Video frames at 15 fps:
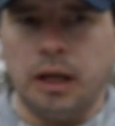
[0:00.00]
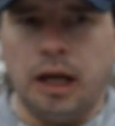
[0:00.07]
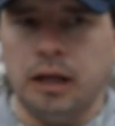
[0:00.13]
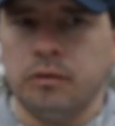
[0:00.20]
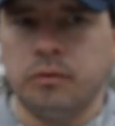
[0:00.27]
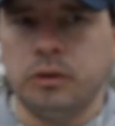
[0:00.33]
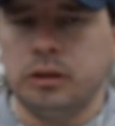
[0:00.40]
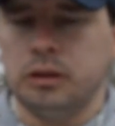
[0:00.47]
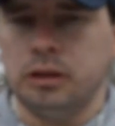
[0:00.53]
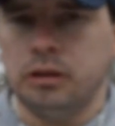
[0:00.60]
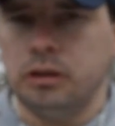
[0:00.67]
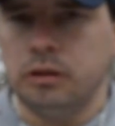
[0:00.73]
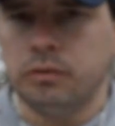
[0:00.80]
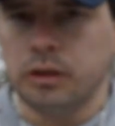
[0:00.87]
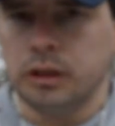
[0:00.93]
I wouldn't
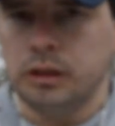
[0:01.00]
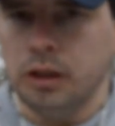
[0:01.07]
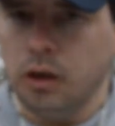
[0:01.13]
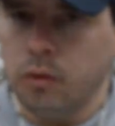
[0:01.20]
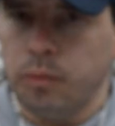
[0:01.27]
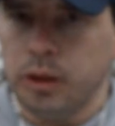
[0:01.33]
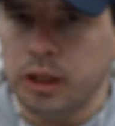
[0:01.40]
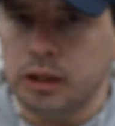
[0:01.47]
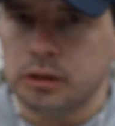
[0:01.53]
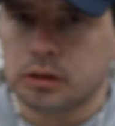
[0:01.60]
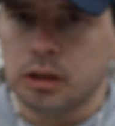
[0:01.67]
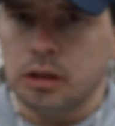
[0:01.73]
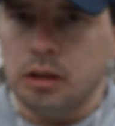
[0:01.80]
really know because